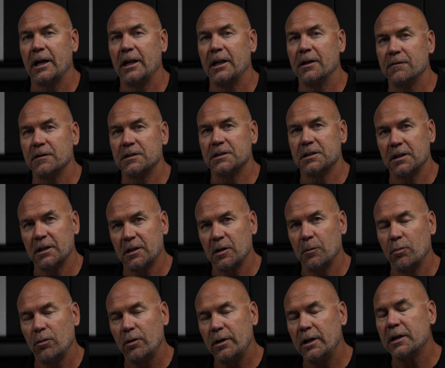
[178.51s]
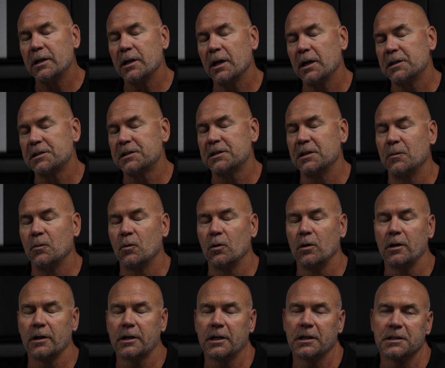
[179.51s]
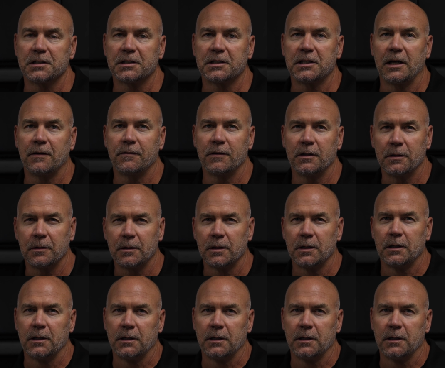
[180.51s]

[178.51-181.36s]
And if it's a complete custom, we're looking at seven